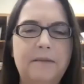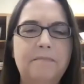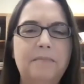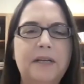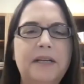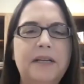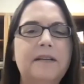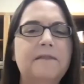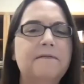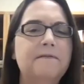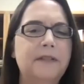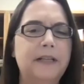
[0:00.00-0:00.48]

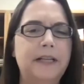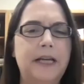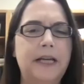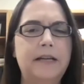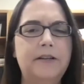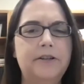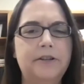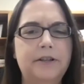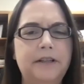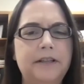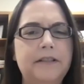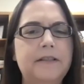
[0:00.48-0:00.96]
Big
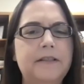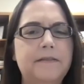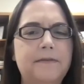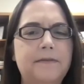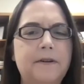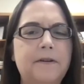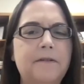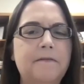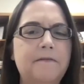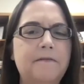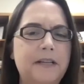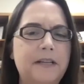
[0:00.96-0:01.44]
implications
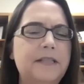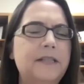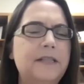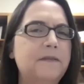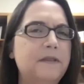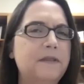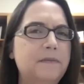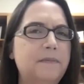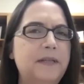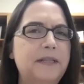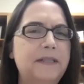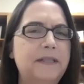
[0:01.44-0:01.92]
for
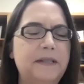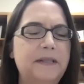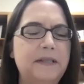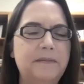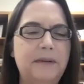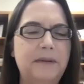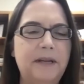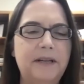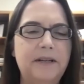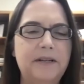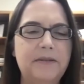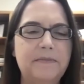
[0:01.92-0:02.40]
invasive species
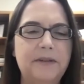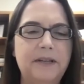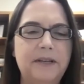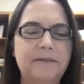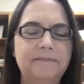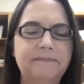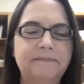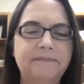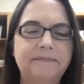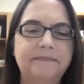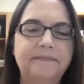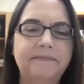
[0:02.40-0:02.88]

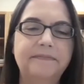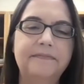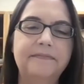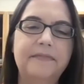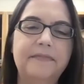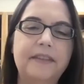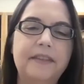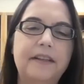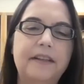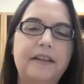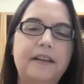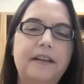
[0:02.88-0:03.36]
management.
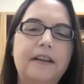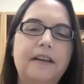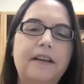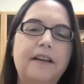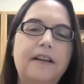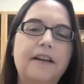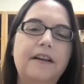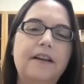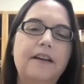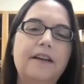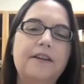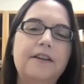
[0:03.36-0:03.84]

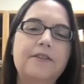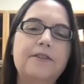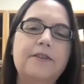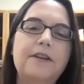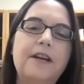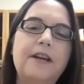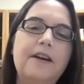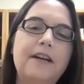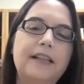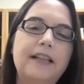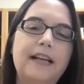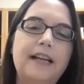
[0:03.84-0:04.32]
So
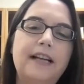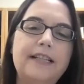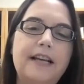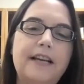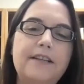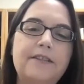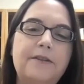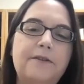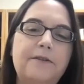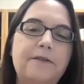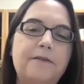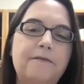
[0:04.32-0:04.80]
now I'd like to
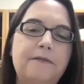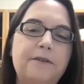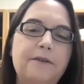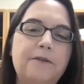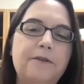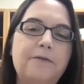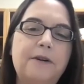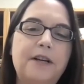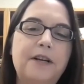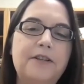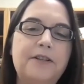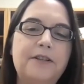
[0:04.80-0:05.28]
ask you a few
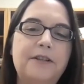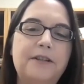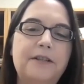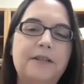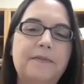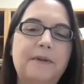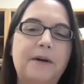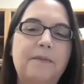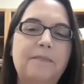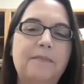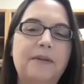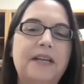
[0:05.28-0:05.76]
questions
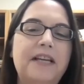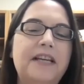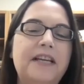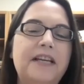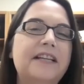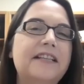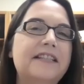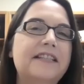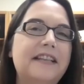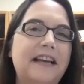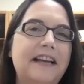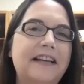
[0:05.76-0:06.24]
about being
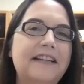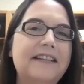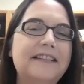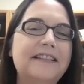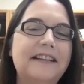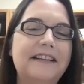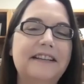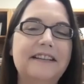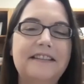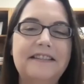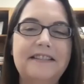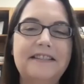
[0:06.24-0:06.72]
a
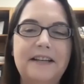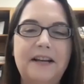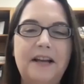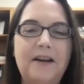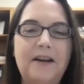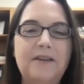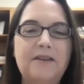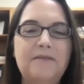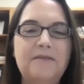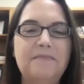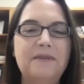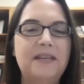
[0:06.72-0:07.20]
scientist and
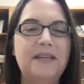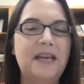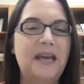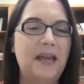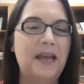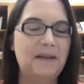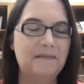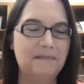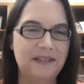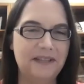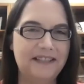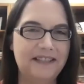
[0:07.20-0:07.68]
how you
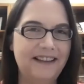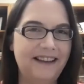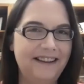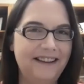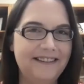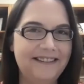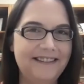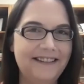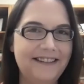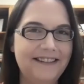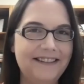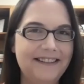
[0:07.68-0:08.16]
became a
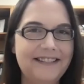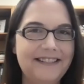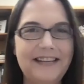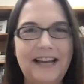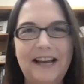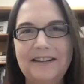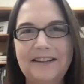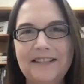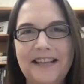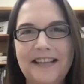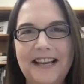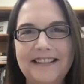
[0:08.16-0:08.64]
scientist.
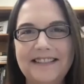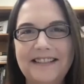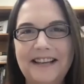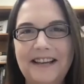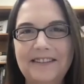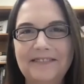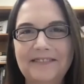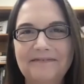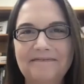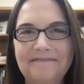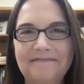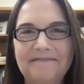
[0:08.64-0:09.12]
How does that sound?